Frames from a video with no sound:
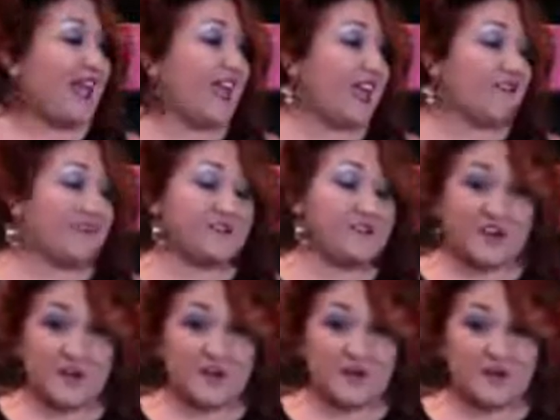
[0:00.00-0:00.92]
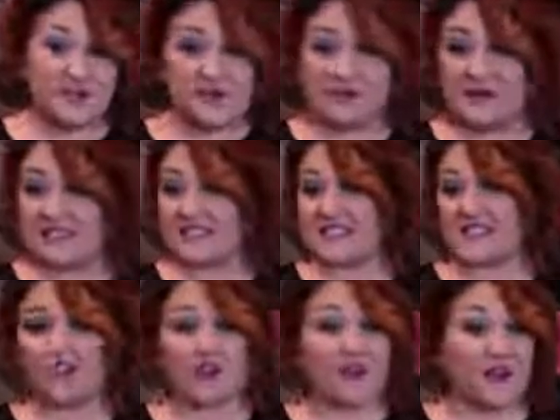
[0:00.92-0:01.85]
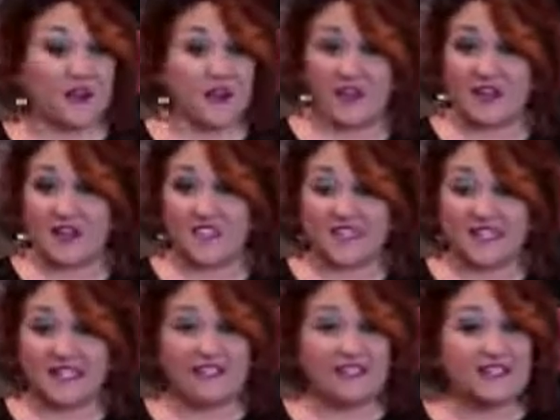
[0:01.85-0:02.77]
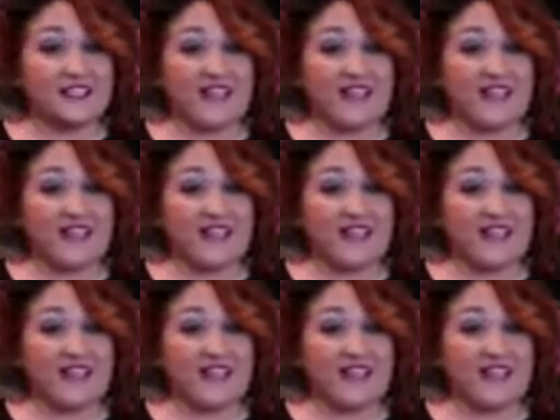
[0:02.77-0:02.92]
If it floats, it means it's got great porosity,